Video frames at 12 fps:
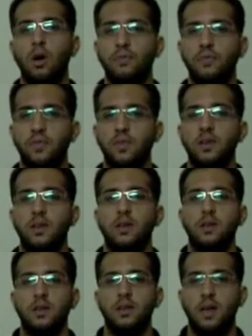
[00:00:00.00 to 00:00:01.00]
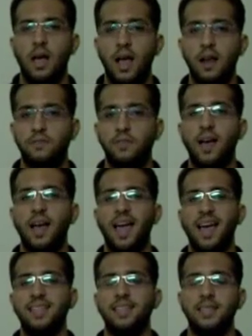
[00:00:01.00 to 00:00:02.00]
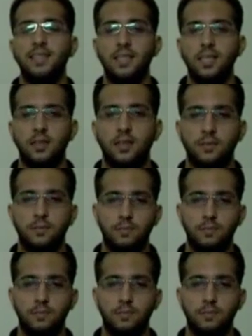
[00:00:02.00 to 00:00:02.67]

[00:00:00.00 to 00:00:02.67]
of alpha-actinin.